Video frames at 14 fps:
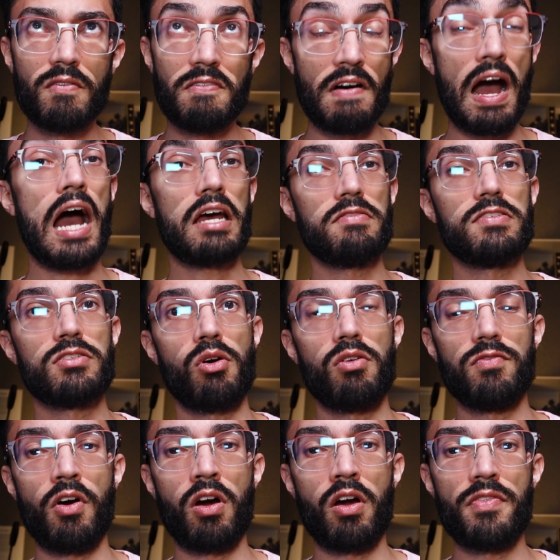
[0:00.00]
five so
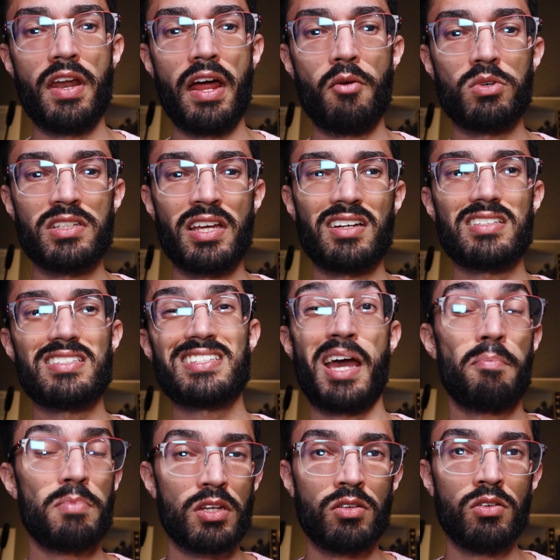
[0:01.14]
far, that I was like
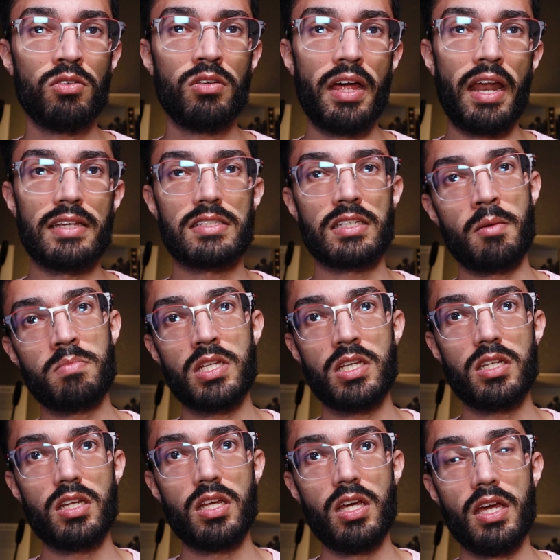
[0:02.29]
skeptical and I skipped
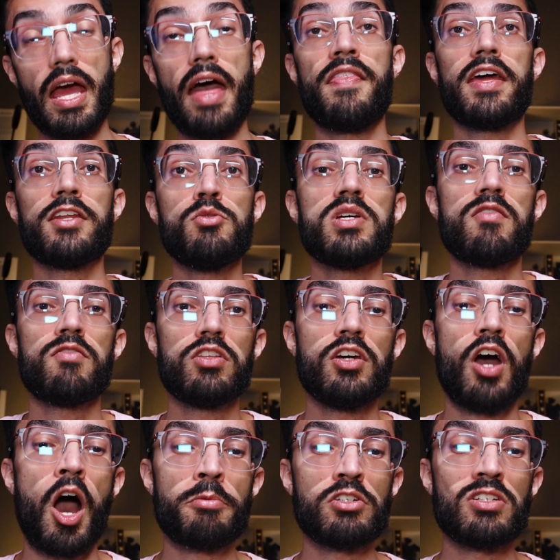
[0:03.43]
it. And they do give you
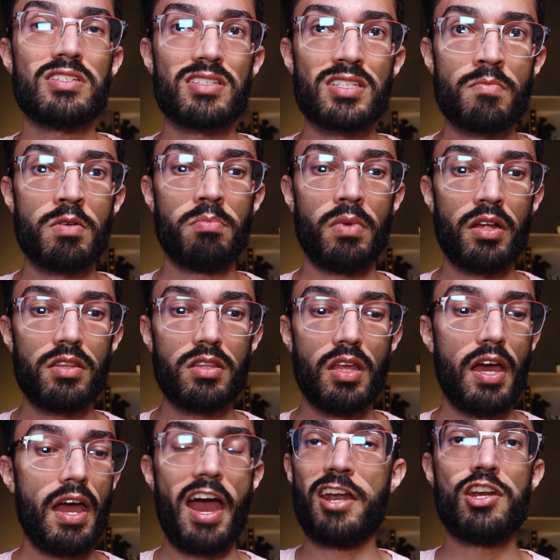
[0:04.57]
the option to skip a month
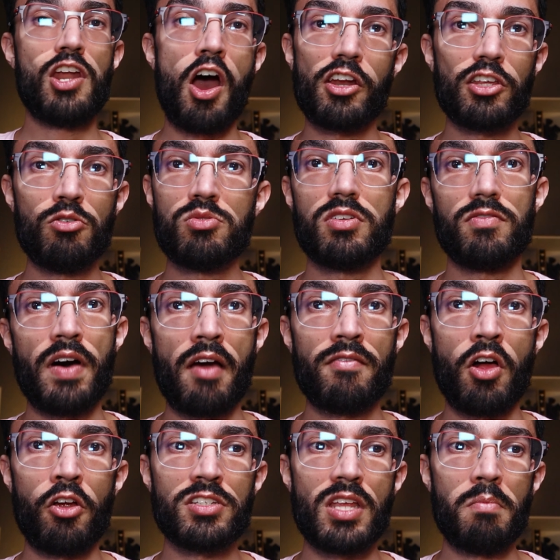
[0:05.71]
and not use the five
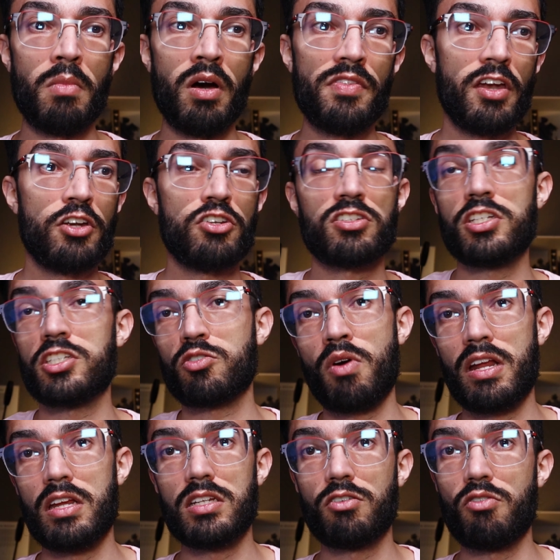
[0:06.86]
dollars that month, and it just gets
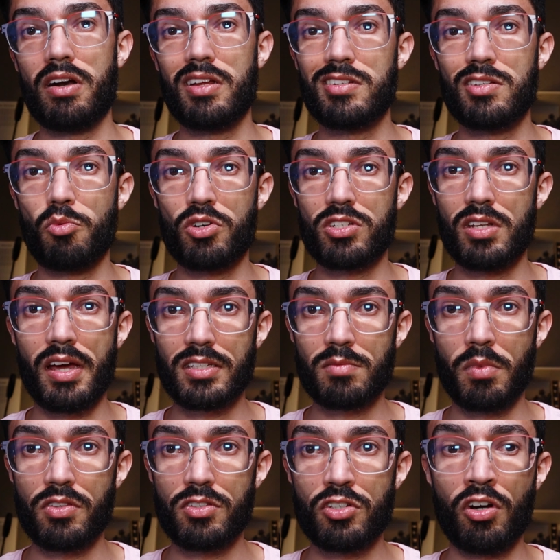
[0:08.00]
credit credit towards the next
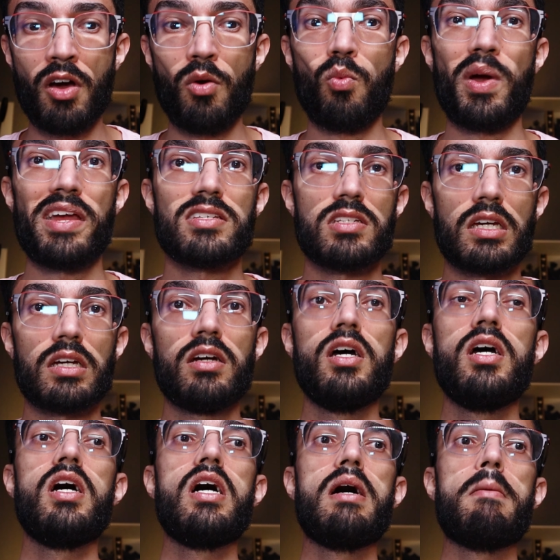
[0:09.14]
month. So you're not wasting
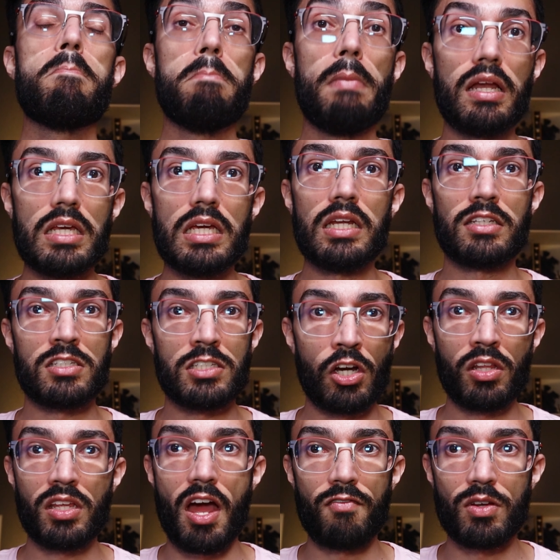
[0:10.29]
money
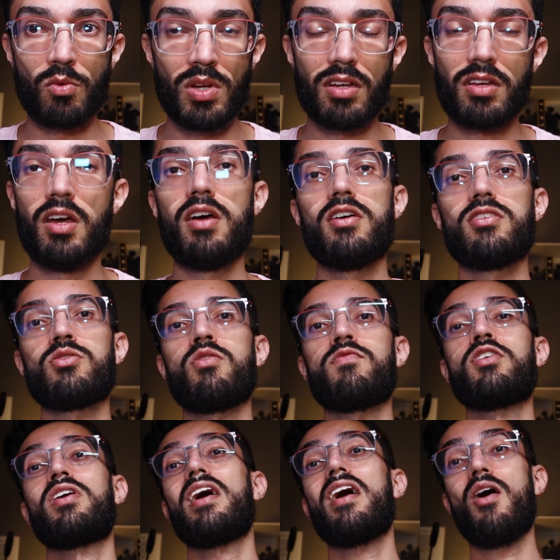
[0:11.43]
necessarily every week. So if
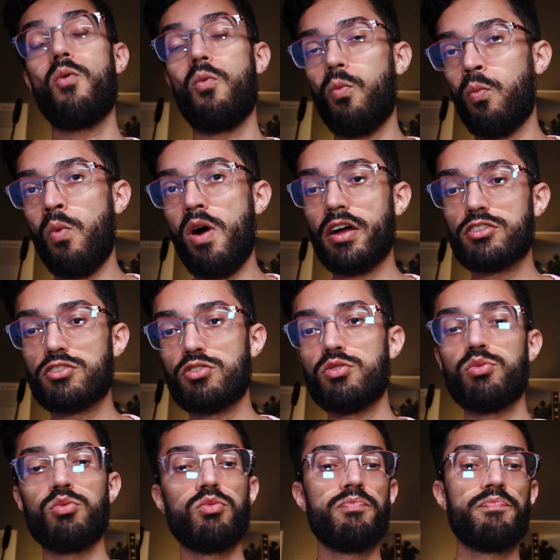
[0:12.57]
you want
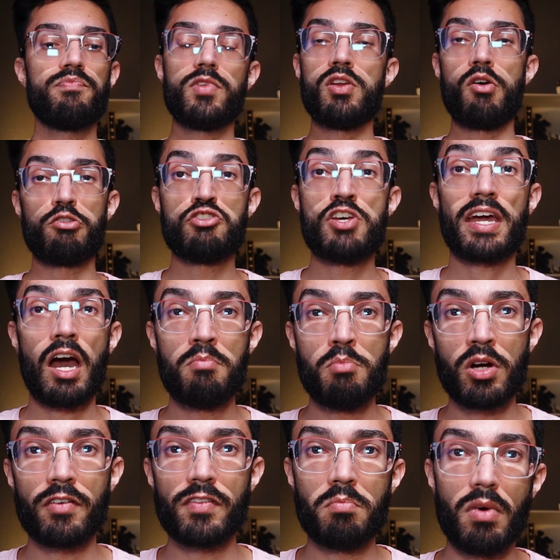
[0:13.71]
to, you know, check out
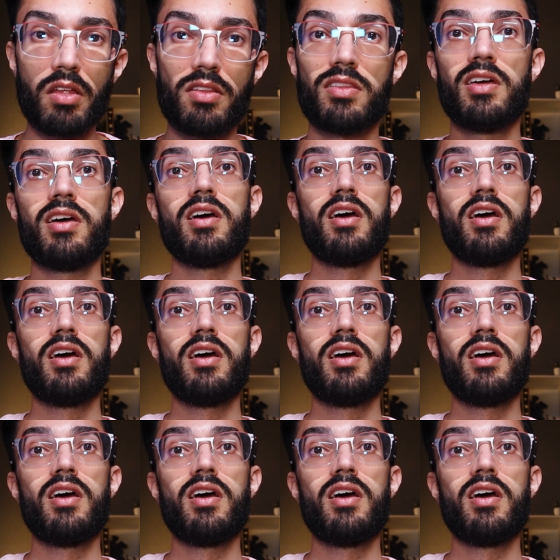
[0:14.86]
Book of the Month,